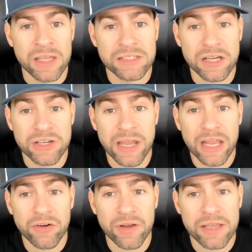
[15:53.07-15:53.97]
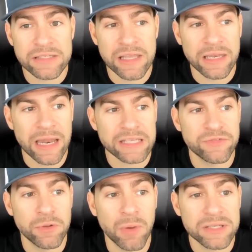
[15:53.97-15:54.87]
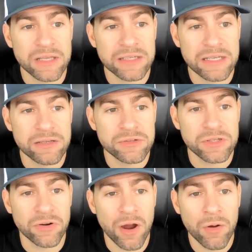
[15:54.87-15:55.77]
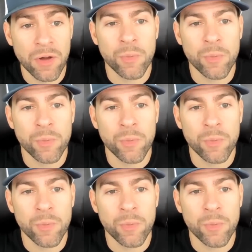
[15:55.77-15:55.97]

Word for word: such an increase in the next few months continues to grow.